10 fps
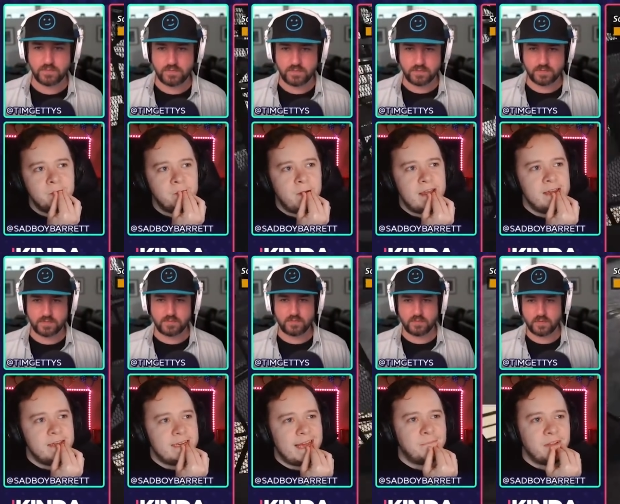Speaker 1: my
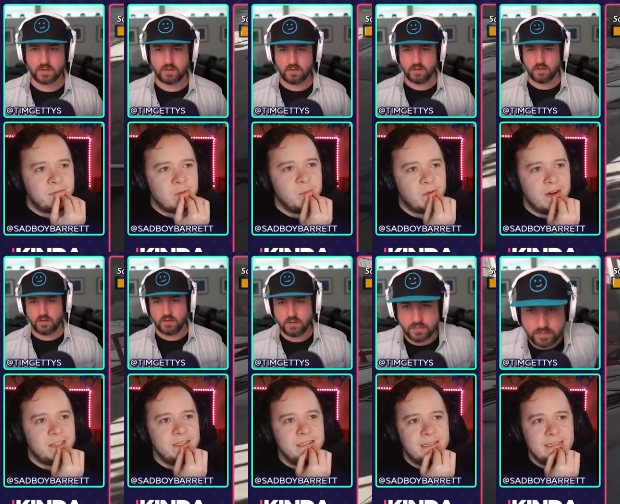top level
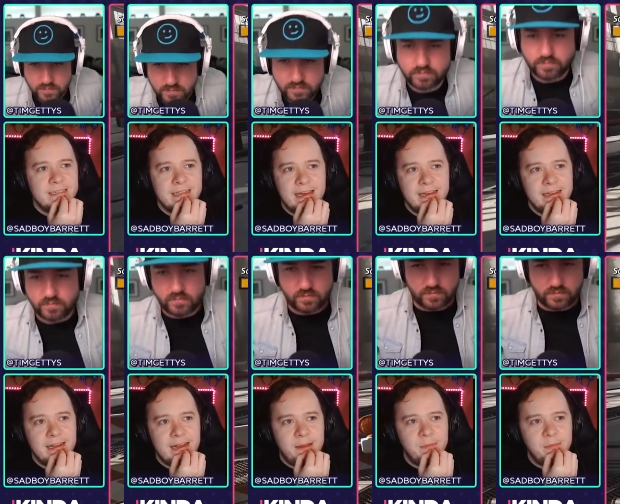impressions is that I'm